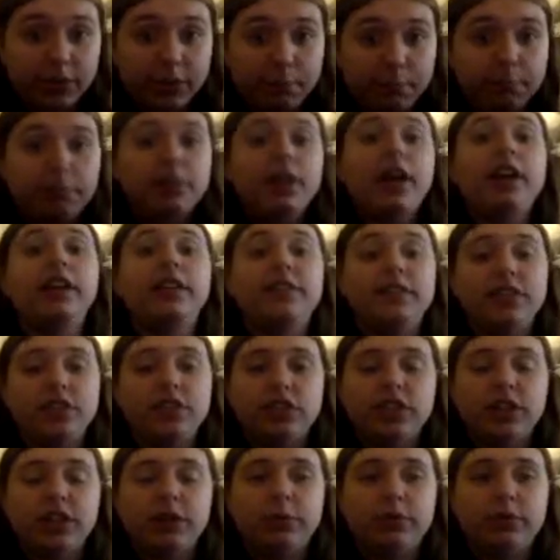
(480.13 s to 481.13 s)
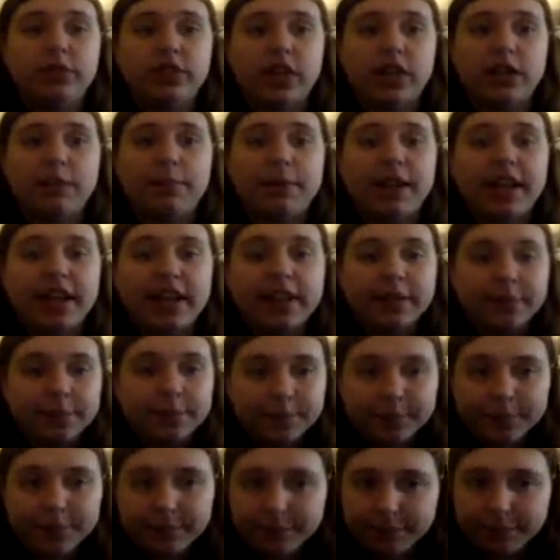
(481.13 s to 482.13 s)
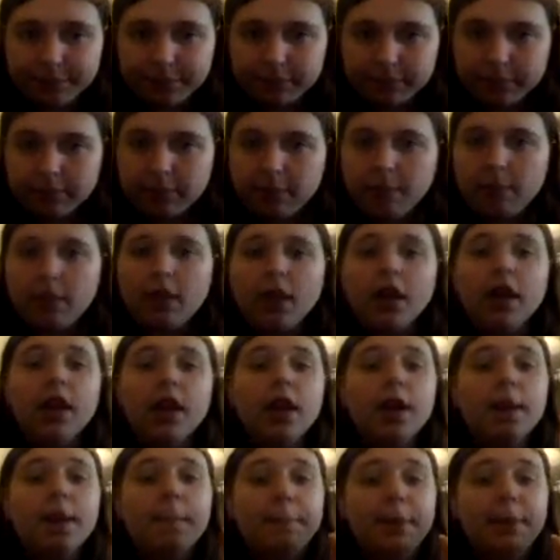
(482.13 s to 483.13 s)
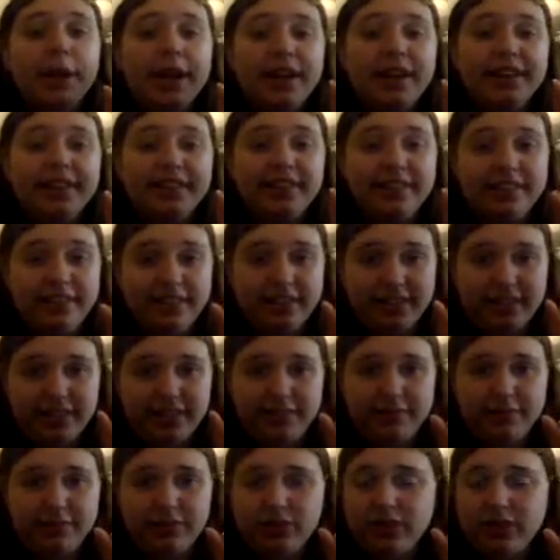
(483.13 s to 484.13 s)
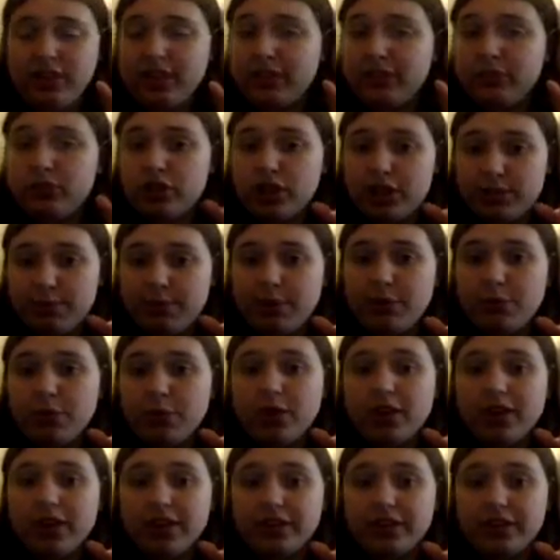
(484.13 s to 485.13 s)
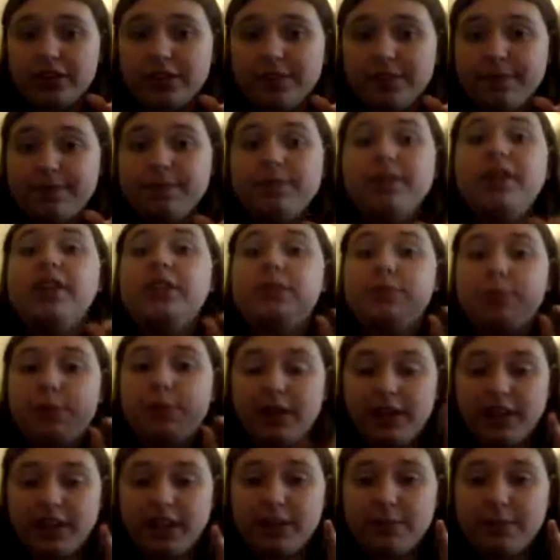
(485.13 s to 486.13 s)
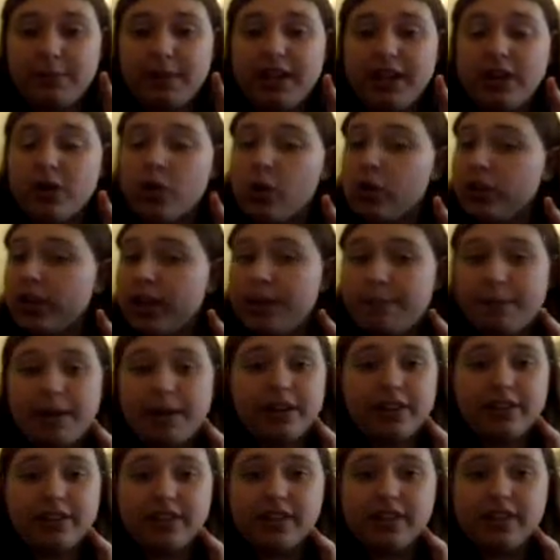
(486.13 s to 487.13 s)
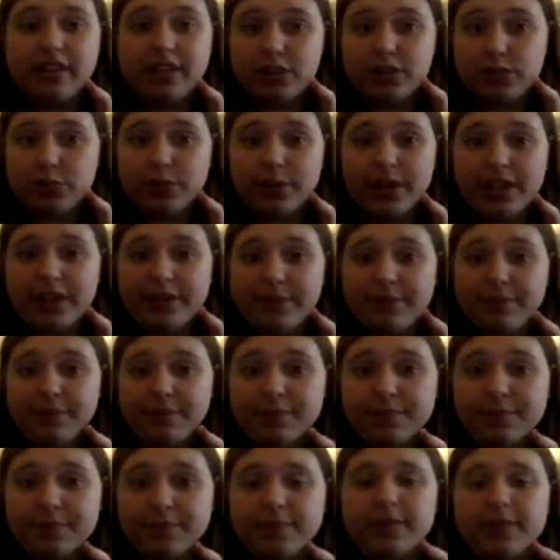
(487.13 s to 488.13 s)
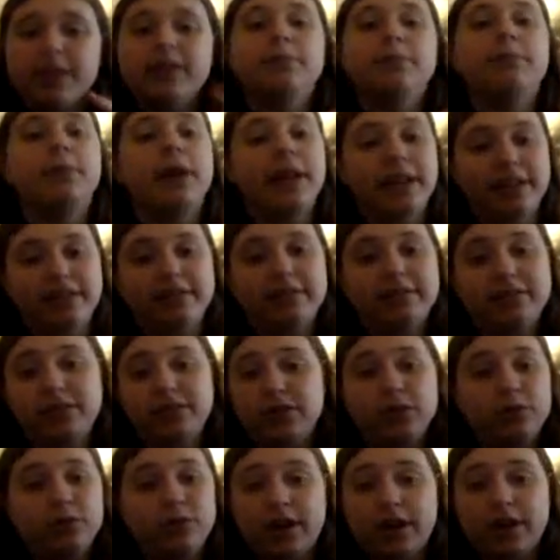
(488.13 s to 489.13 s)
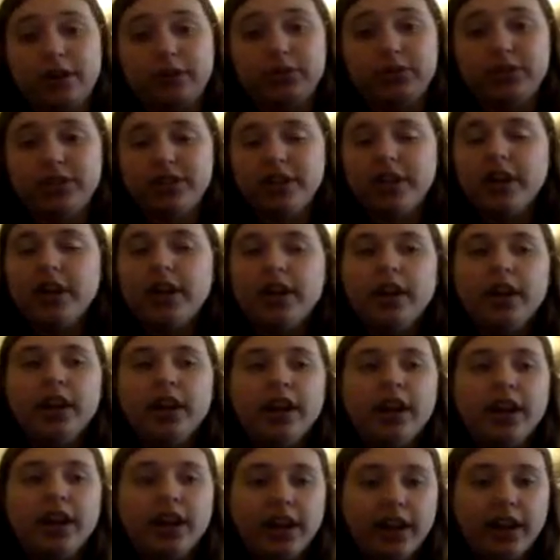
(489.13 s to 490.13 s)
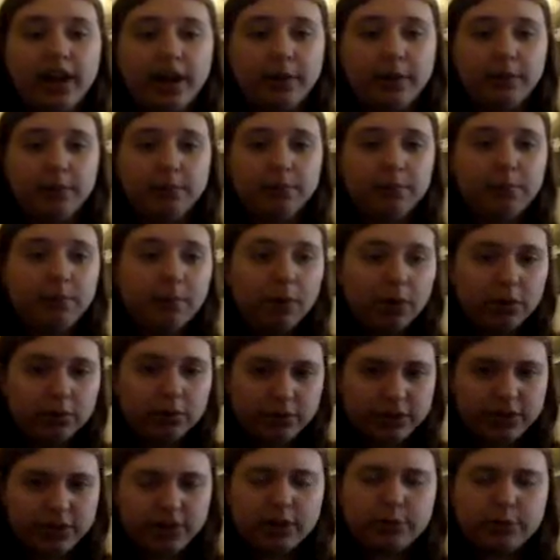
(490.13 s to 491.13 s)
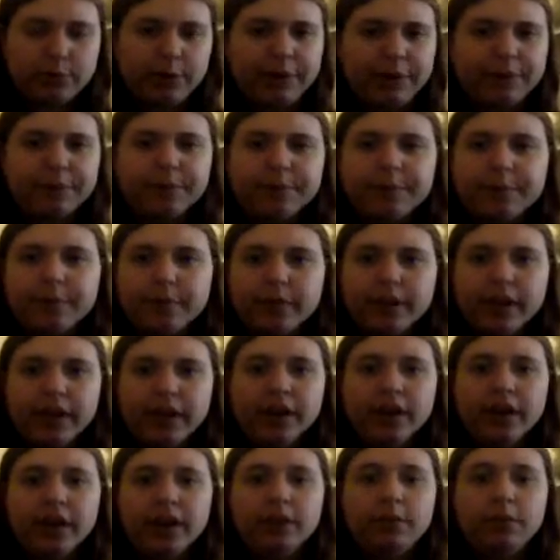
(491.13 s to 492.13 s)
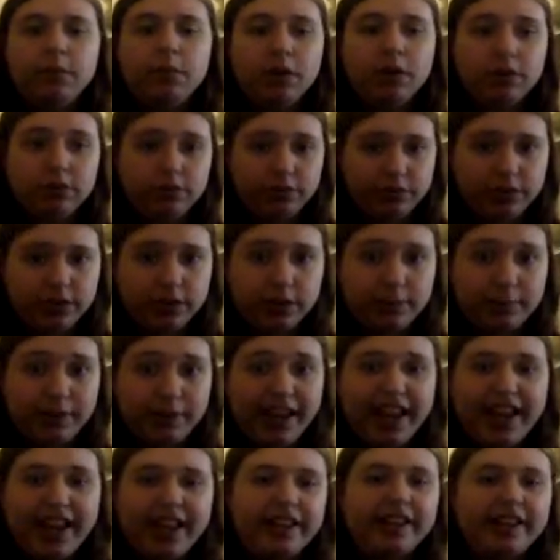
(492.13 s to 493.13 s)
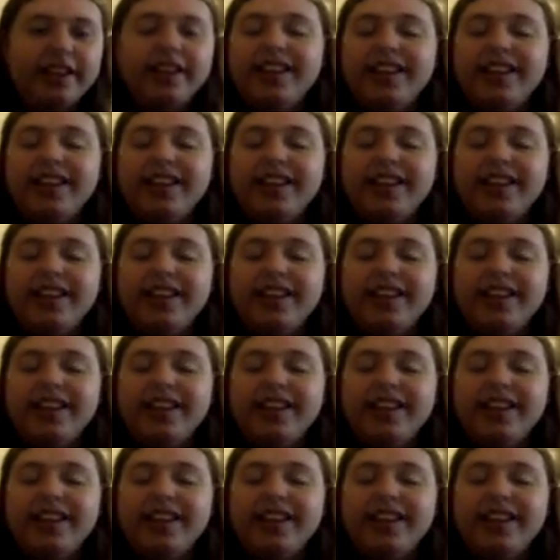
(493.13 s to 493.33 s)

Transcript: plot of the sequel is gonna be, but you know, just be warned, it's probably gonna be a whole lot better than this one, but who knows. Oh, excuse me. Oh, excuse me again.